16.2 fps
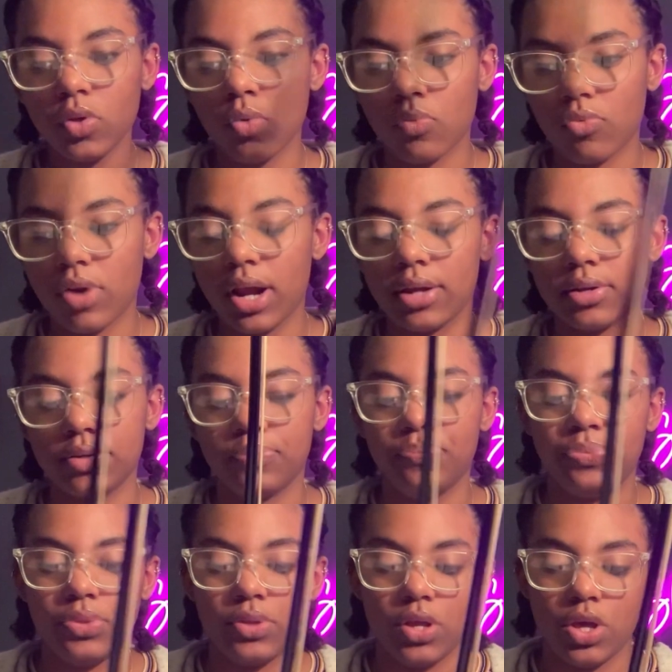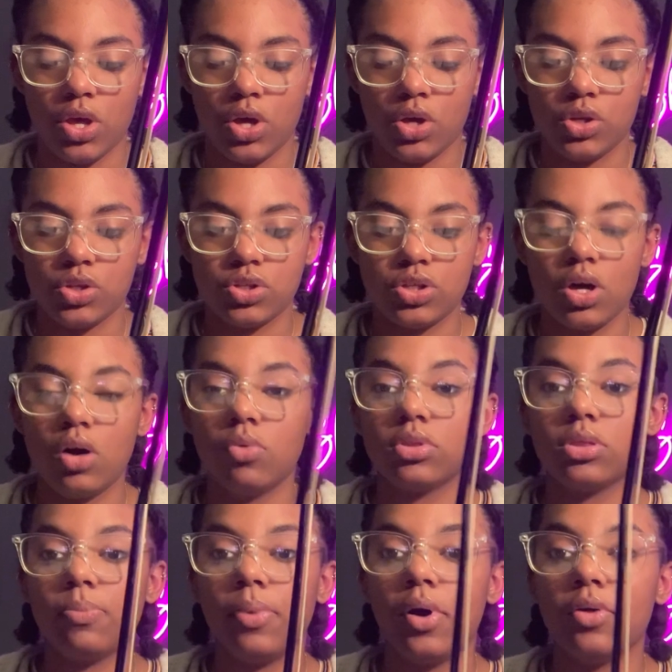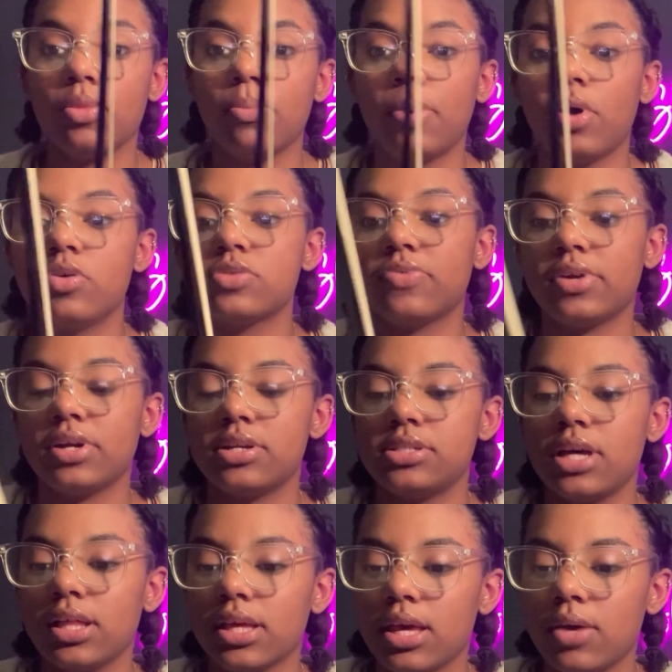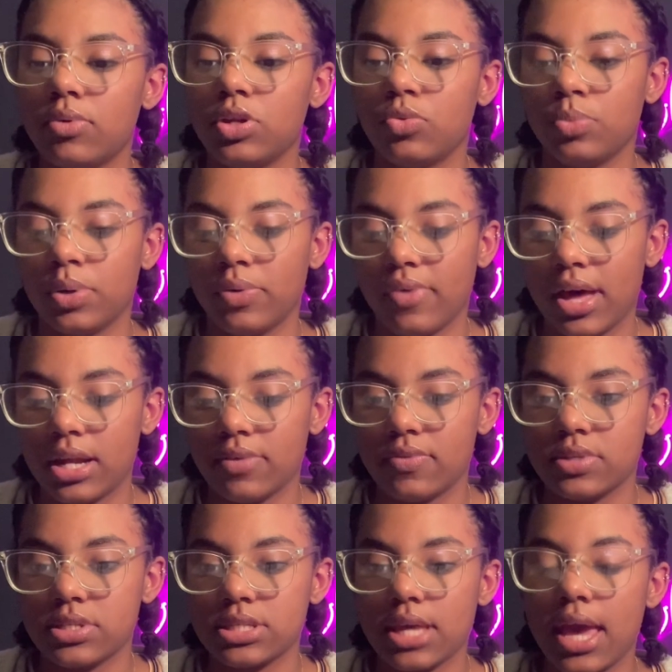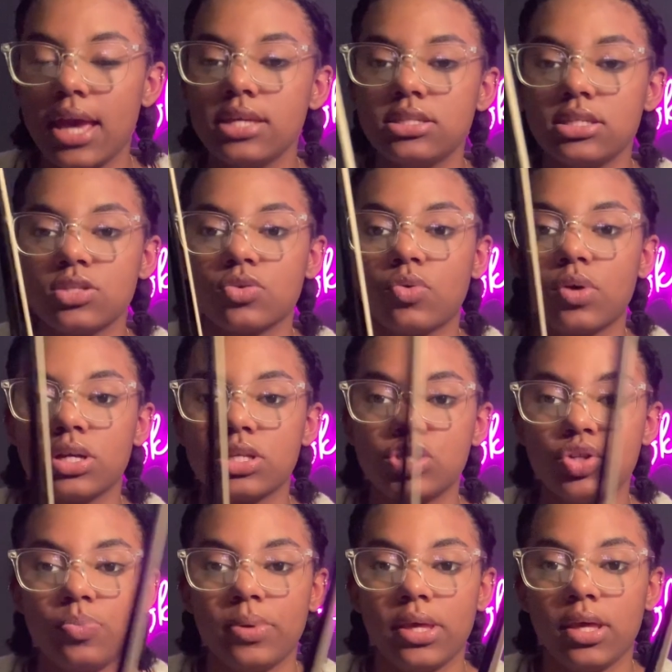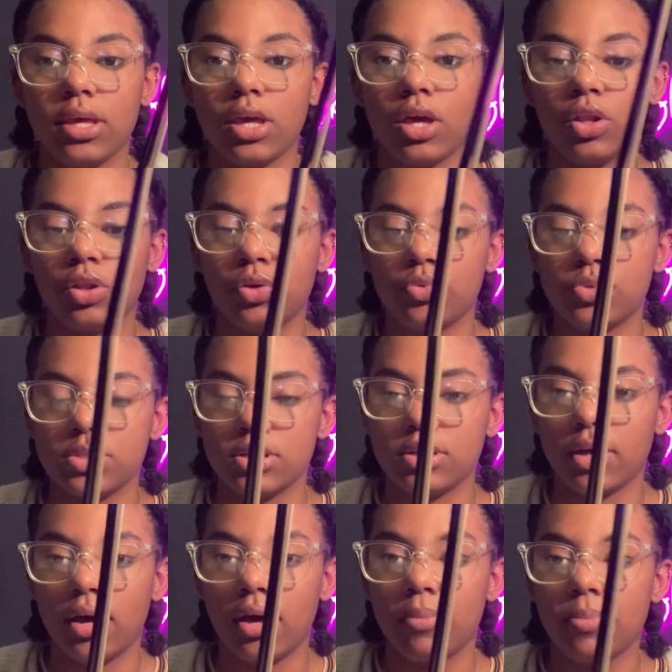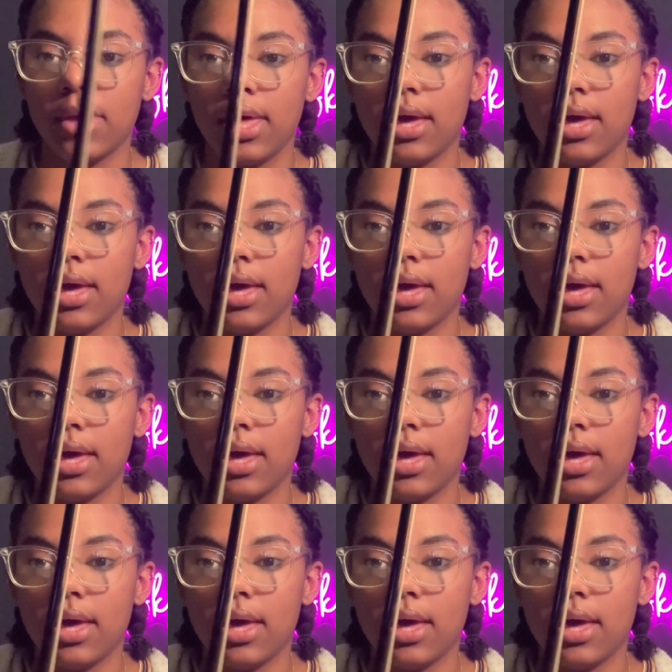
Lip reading: Right. So with the bow is very delicate. When you remove it out of its case, it's going to be loosened up.